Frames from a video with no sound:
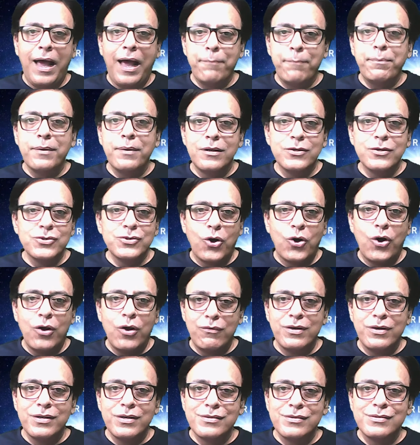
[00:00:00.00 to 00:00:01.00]
Apple is
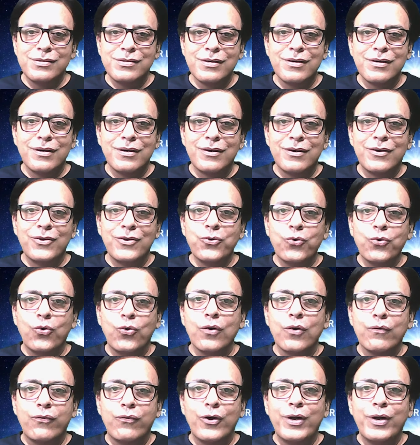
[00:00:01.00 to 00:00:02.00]
always
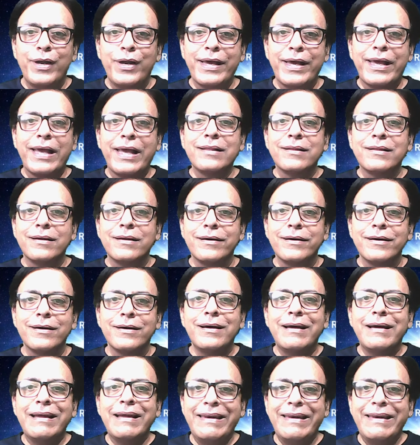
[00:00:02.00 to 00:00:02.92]
known for taking the